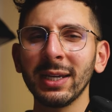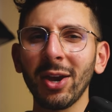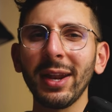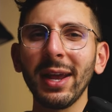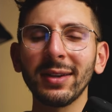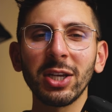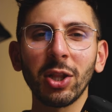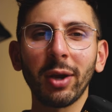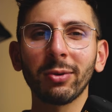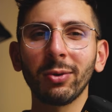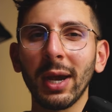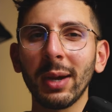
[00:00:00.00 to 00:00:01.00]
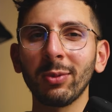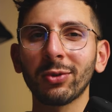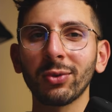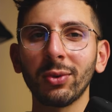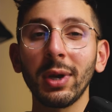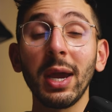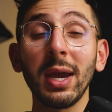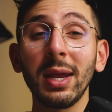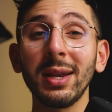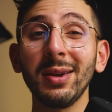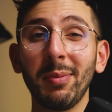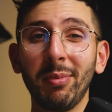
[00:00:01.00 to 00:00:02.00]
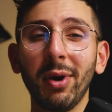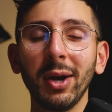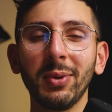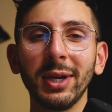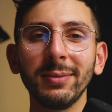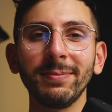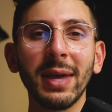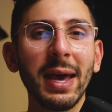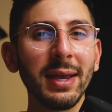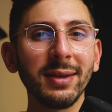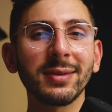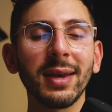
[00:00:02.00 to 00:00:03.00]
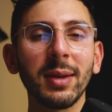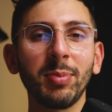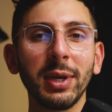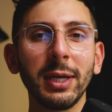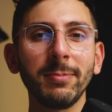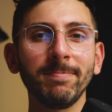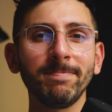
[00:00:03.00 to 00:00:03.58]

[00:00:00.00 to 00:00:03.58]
go down to your local camera store and buy one ASAP.